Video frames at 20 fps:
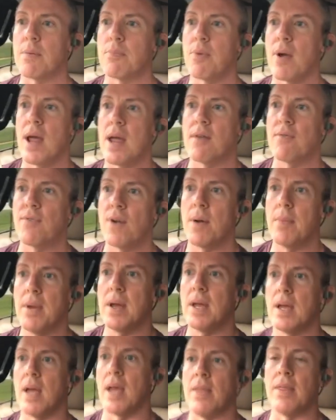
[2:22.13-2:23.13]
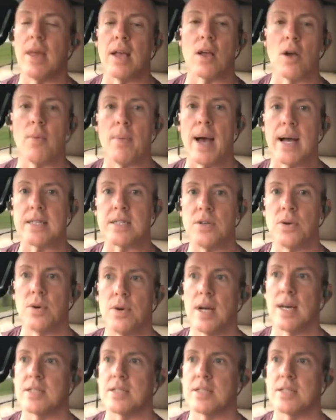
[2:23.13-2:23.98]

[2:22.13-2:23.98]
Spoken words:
break from it and then go back to it.